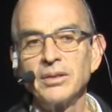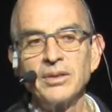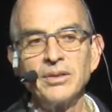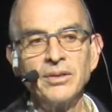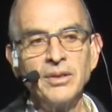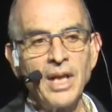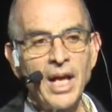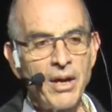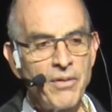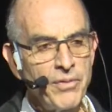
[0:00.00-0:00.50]

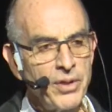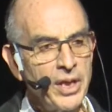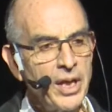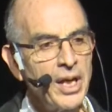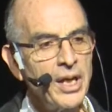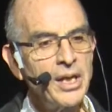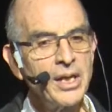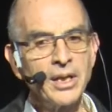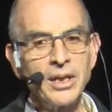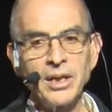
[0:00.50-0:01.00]

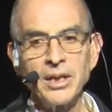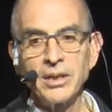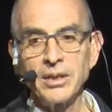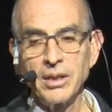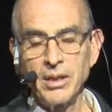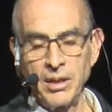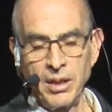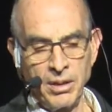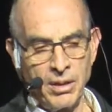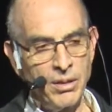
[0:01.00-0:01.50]
navigating
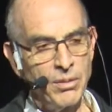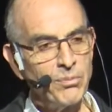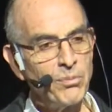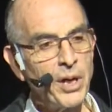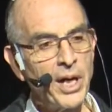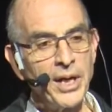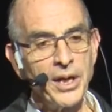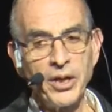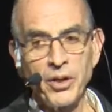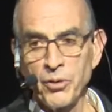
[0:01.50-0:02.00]
it
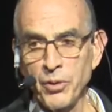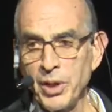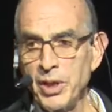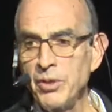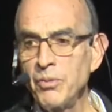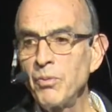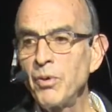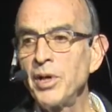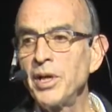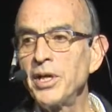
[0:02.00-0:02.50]
by
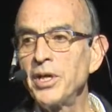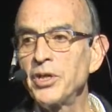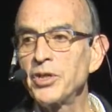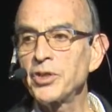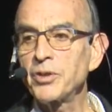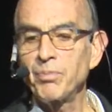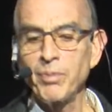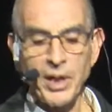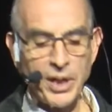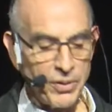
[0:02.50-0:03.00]

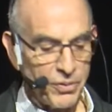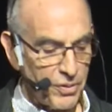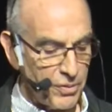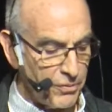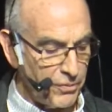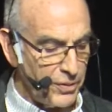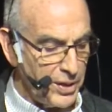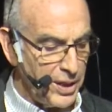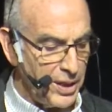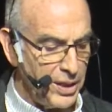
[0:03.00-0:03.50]
greenways, by
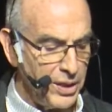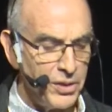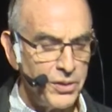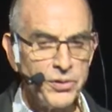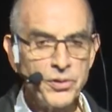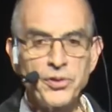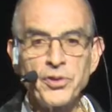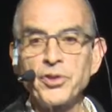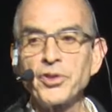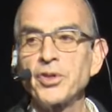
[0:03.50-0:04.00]

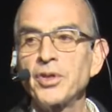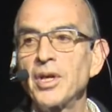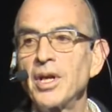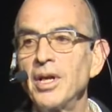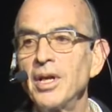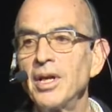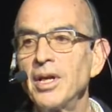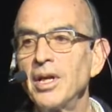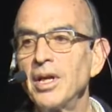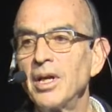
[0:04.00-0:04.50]
ravines,
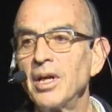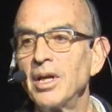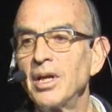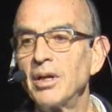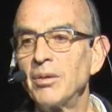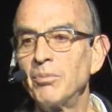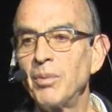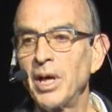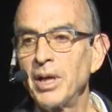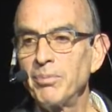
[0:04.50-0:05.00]

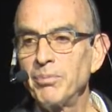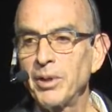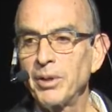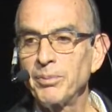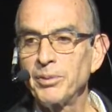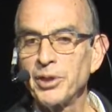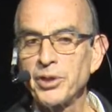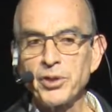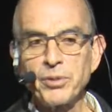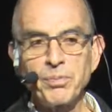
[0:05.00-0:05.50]
by
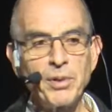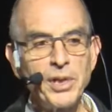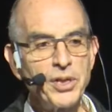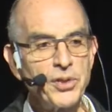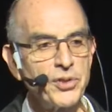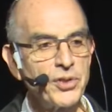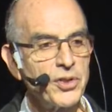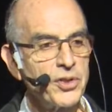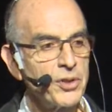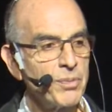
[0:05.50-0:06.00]
public
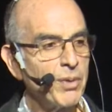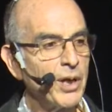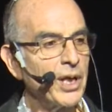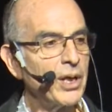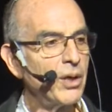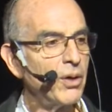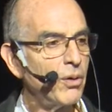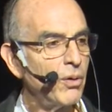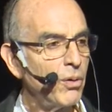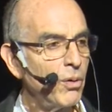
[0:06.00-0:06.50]
spaces, by
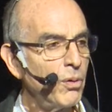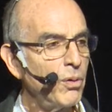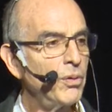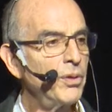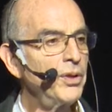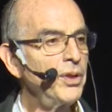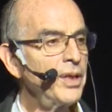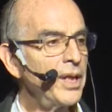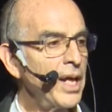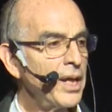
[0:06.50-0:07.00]
a whole
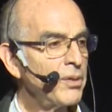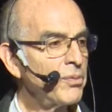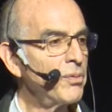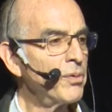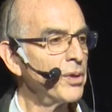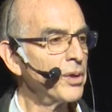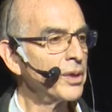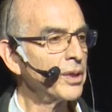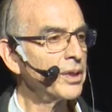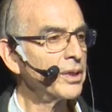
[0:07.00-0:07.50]

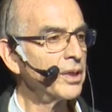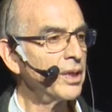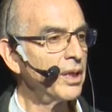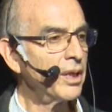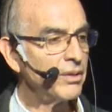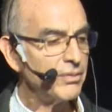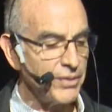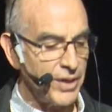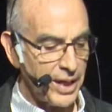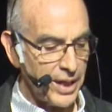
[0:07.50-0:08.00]
network
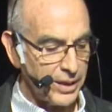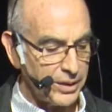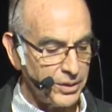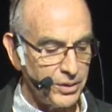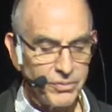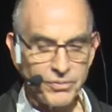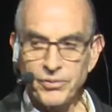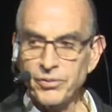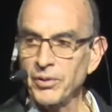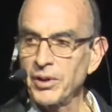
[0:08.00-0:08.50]
of
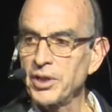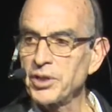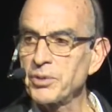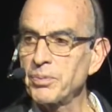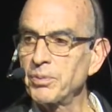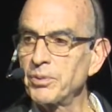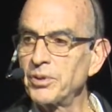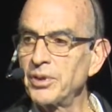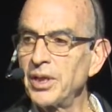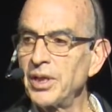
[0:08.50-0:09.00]
active
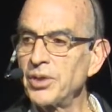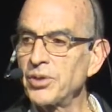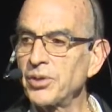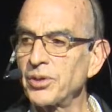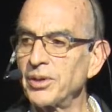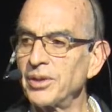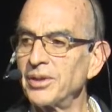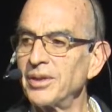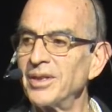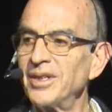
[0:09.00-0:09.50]

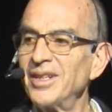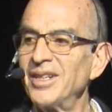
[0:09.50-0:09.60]
transportation,